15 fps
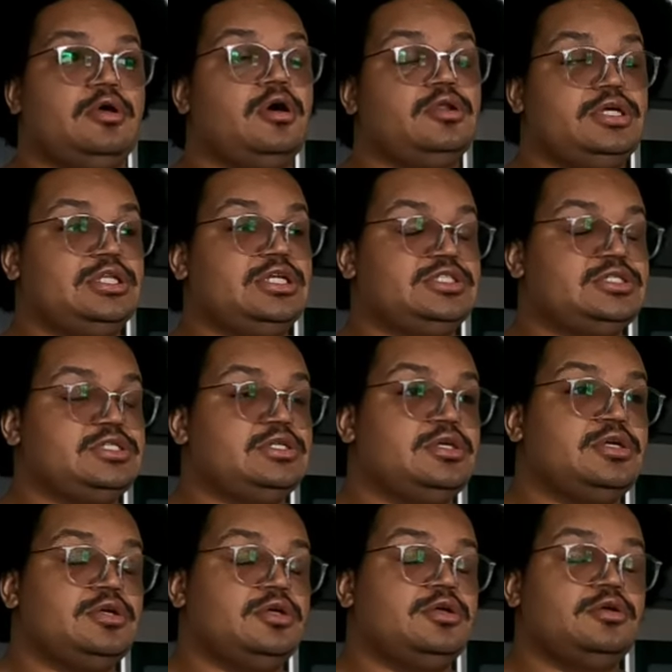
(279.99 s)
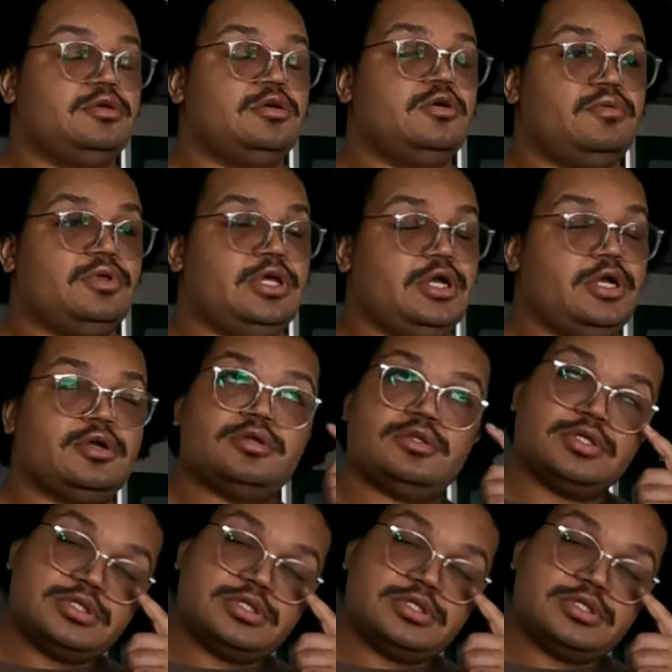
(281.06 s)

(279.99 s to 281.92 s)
Aldi that's over there.